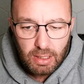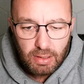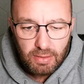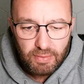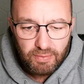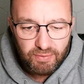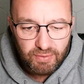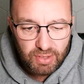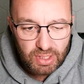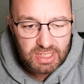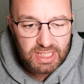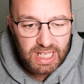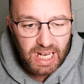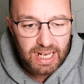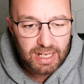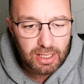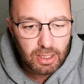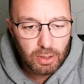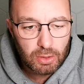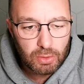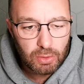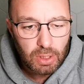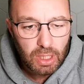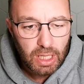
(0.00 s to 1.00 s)
the
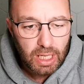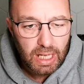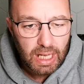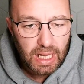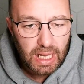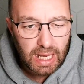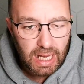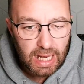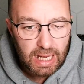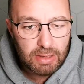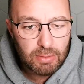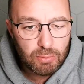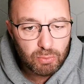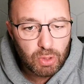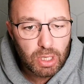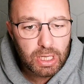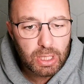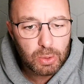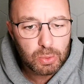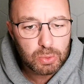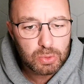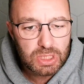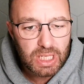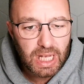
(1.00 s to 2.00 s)
tackle in
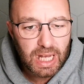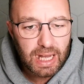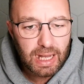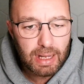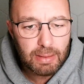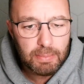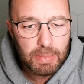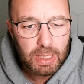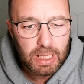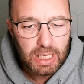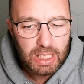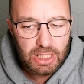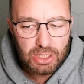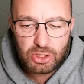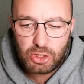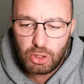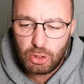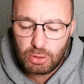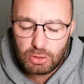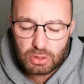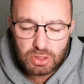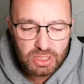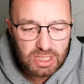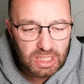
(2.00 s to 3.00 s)
real time. He
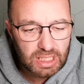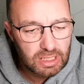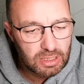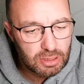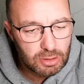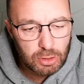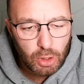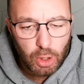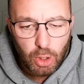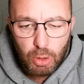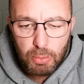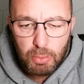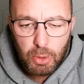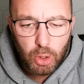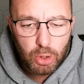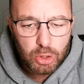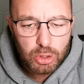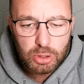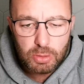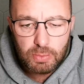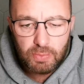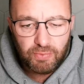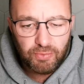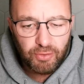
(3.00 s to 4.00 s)
shouldn't see slow
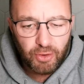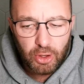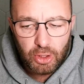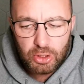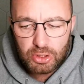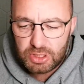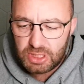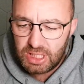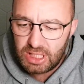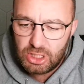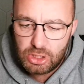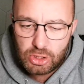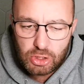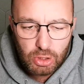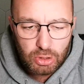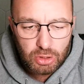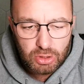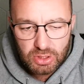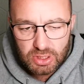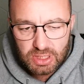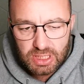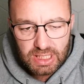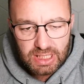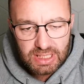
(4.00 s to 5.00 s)
motion first. He
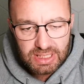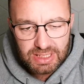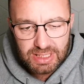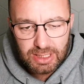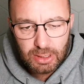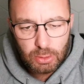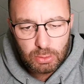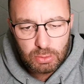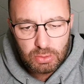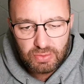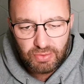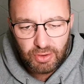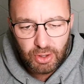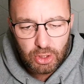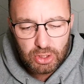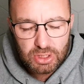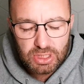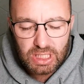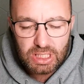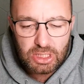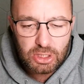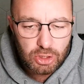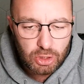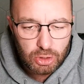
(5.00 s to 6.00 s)
shouldn't see stills first.
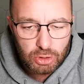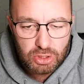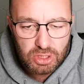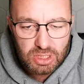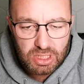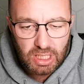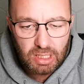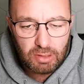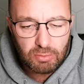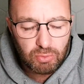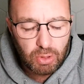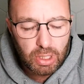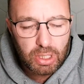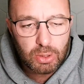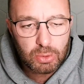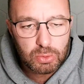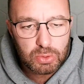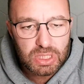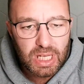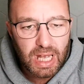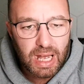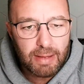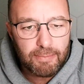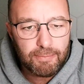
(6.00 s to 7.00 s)
He should see real
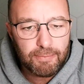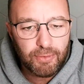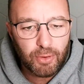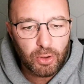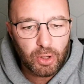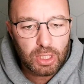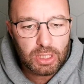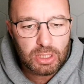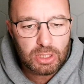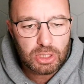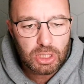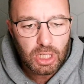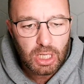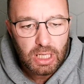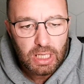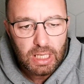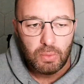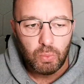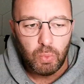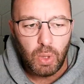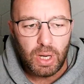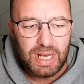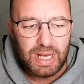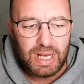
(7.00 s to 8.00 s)
time footage.
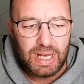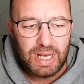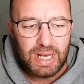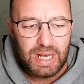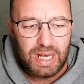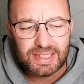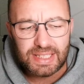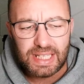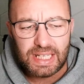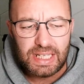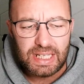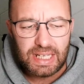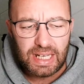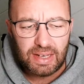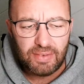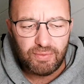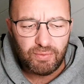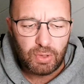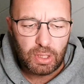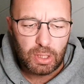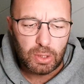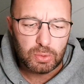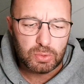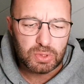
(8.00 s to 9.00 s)
When he has seen it in
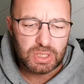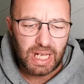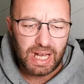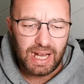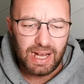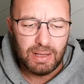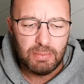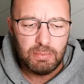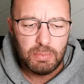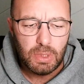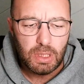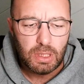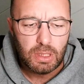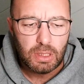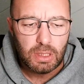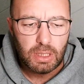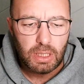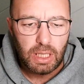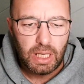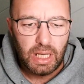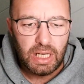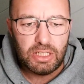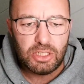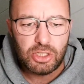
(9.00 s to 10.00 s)
real time,
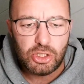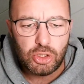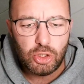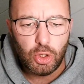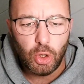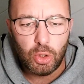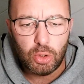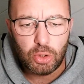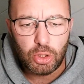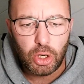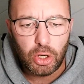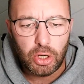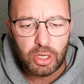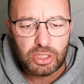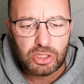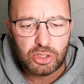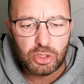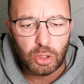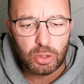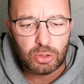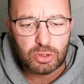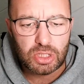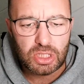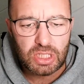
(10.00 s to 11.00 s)
he's shown Curtis
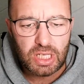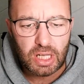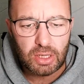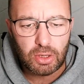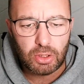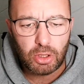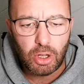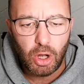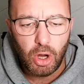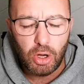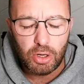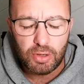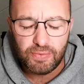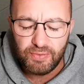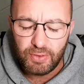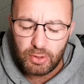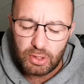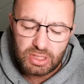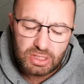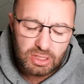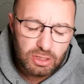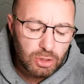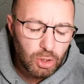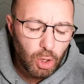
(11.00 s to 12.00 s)
Jones a yellow card. There
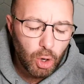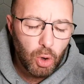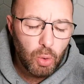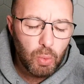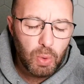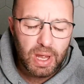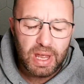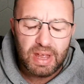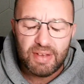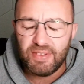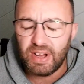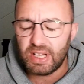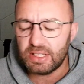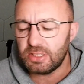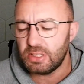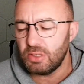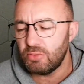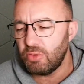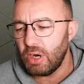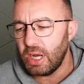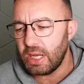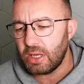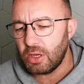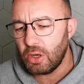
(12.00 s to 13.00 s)
is no way that's a
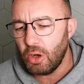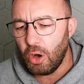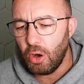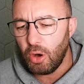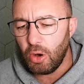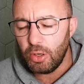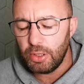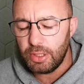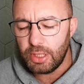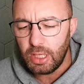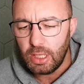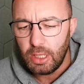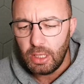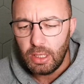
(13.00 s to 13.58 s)
red card.